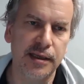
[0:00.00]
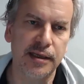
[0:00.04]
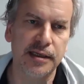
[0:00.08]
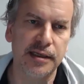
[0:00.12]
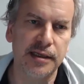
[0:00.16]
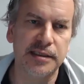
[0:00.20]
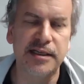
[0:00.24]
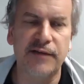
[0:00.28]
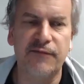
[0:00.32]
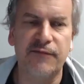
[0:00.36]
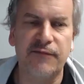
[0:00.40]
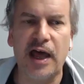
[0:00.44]

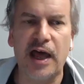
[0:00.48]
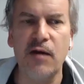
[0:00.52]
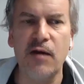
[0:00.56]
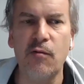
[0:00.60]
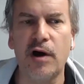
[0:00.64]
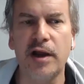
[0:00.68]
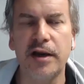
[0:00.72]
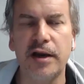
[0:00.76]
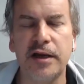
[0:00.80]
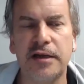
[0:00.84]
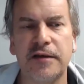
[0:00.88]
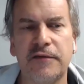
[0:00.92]
So if I
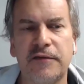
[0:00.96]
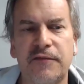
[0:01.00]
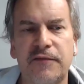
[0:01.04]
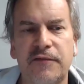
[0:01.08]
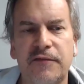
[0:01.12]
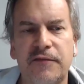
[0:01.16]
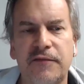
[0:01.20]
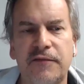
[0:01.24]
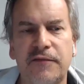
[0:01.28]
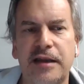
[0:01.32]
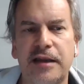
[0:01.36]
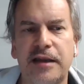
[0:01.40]
wanted to
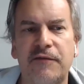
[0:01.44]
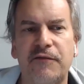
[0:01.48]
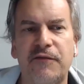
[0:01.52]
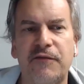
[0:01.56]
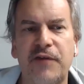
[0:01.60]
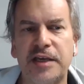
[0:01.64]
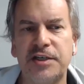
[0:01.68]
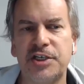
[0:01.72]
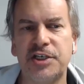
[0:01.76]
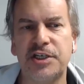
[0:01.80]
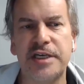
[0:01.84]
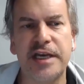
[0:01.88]
find a
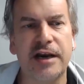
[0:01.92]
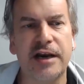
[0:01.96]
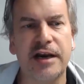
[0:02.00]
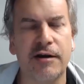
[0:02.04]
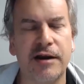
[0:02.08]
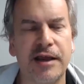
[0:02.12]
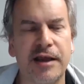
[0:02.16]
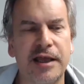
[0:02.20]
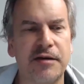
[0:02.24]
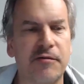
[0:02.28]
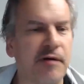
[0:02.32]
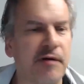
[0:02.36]

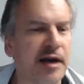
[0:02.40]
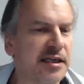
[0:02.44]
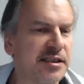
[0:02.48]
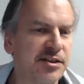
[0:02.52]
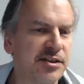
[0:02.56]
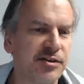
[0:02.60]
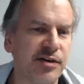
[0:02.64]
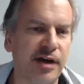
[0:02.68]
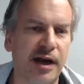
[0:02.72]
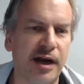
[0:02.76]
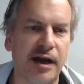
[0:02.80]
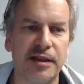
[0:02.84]
vegetarian
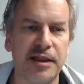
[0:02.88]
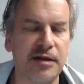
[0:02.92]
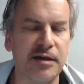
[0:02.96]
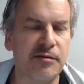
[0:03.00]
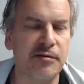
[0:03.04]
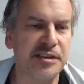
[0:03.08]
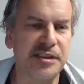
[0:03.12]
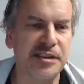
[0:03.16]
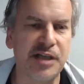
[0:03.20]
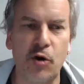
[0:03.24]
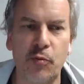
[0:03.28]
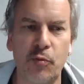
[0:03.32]
restaurant that
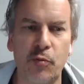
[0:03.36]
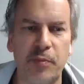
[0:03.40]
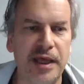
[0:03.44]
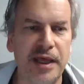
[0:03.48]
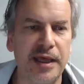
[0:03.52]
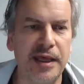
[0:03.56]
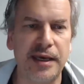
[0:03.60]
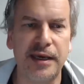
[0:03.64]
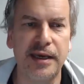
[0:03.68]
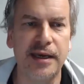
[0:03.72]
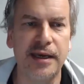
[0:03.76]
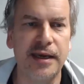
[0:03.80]
was
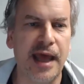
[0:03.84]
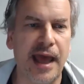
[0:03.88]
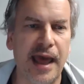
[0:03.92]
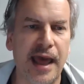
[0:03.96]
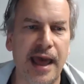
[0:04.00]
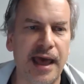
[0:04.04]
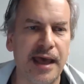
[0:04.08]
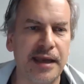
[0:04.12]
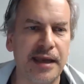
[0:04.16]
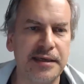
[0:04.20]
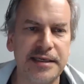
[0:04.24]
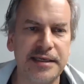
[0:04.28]
open
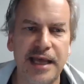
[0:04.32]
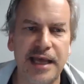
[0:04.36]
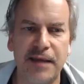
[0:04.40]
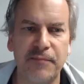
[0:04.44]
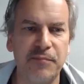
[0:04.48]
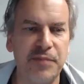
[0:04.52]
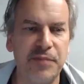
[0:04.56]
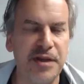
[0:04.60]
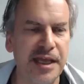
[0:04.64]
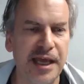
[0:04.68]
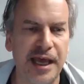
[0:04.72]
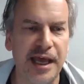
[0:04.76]
at 10
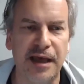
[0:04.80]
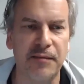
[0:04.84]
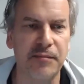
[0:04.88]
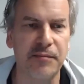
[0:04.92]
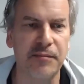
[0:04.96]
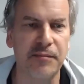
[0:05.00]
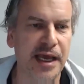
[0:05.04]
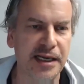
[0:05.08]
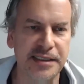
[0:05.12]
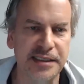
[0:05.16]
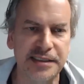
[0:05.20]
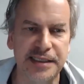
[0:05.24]
p.m.
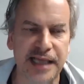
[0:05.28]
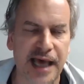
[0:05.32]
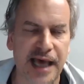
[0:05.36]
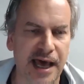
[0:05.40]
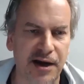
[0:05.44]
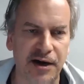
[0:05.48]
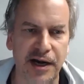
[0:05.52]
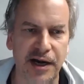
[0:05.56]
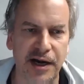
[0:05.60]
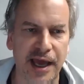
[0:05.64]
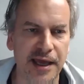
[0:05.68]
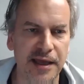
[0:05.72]
next
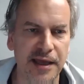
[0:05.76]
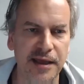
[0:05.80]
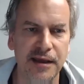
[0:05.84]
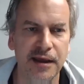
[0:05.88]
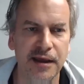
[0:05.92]
Saturday,